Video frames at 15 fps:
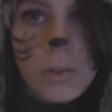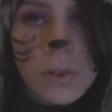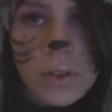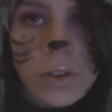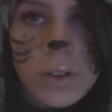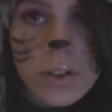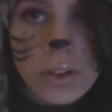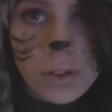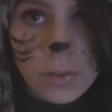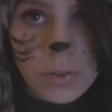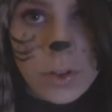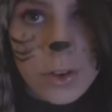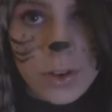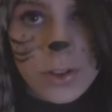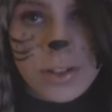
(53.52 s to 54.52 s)
For those of
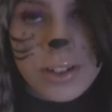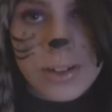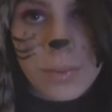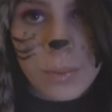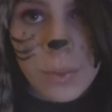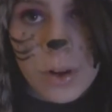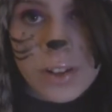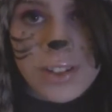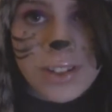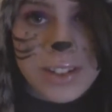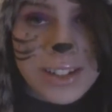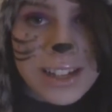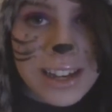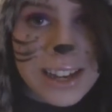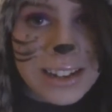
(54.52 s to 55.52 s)
you who didn't watch,
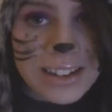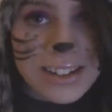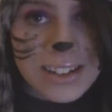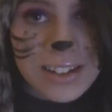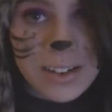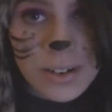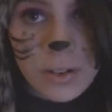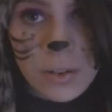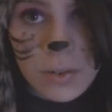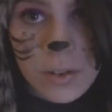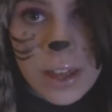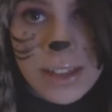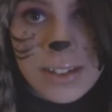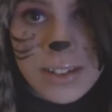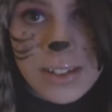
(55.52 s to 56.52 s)
StickAid is an
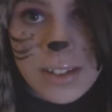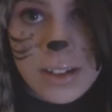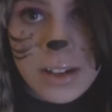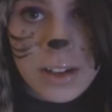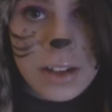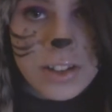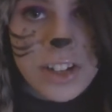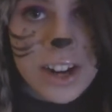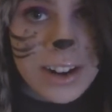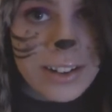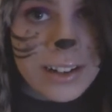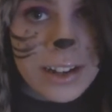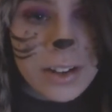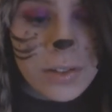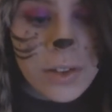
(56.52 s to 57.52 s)
event, a
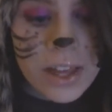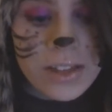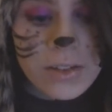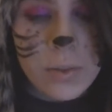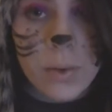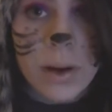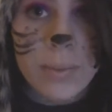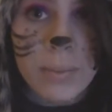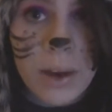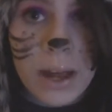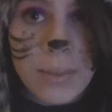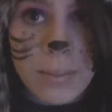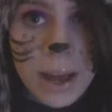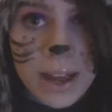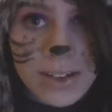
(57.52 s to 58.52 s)
charity event run
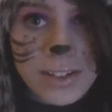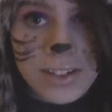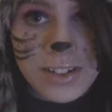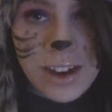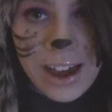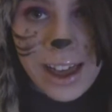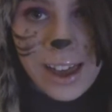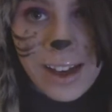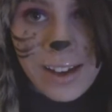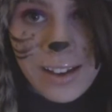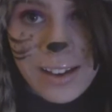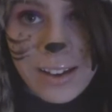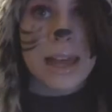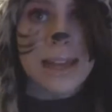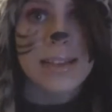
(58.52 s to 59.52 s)
by Miles Dyer.
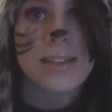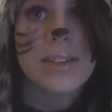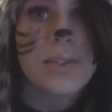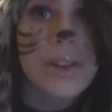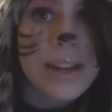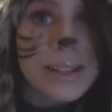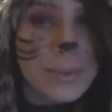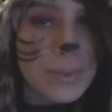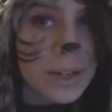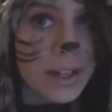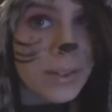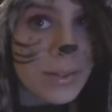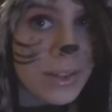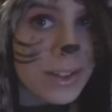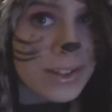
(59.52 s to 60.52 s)
It's to raise
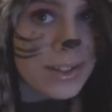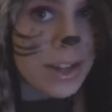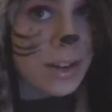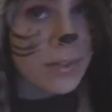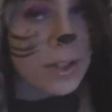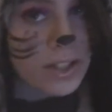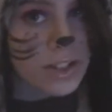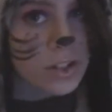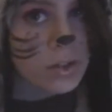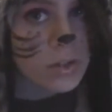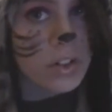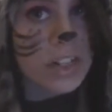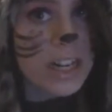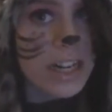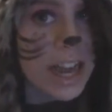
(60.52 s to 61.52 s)
money for the starving
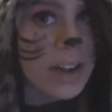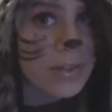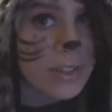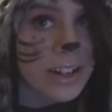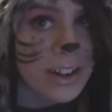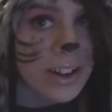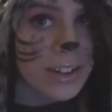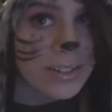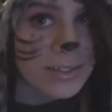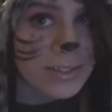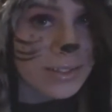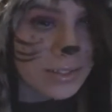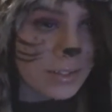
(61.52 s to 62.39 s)
children in Africa.